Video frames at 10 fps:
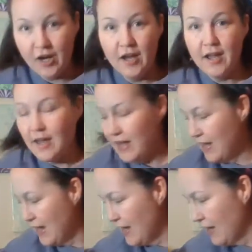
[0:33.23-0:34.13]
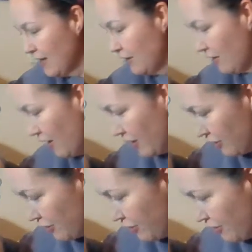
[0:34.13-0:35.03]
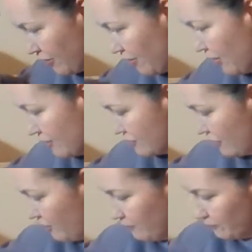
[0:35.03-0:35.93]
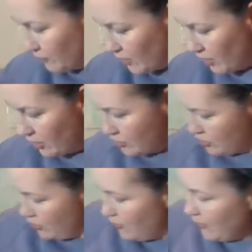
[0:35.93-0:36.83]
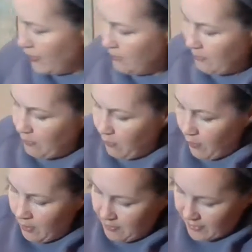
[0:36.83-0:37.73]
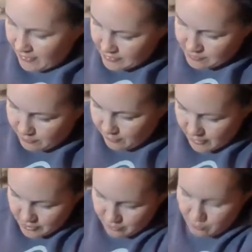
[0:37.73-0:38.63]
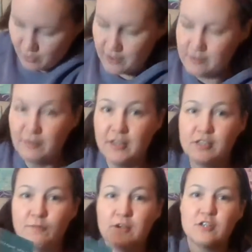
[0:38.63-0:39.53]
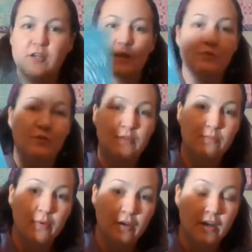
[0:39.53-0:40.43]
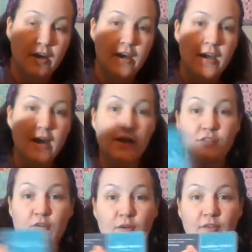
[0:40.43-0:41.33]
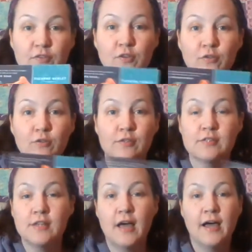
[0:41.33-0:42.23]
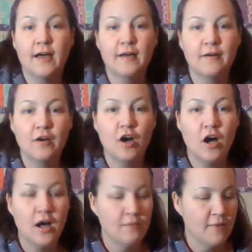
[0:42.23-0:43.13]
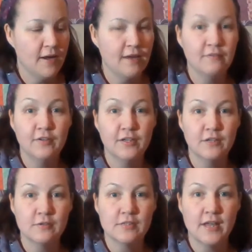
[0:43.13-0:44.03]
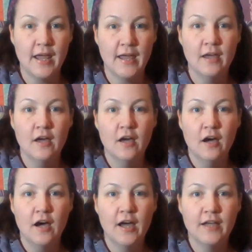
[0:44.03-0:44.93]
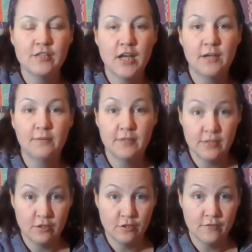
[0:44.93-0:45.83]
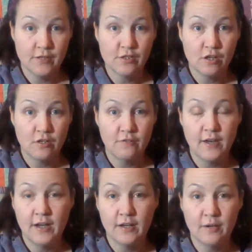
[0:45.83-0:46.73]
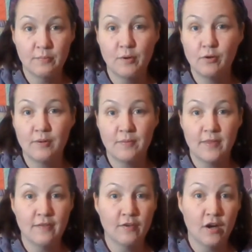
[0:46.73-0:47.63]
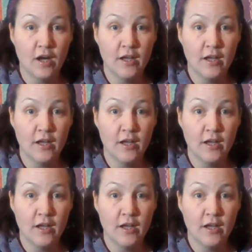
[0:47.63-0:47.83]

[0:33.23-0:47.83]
And I thought, so I'll show you a little bit about what my inspiration was. My inspiration comes from this book. And so if you caught my video today, I chatted about the Sisters of St. John Divine and a program that they've got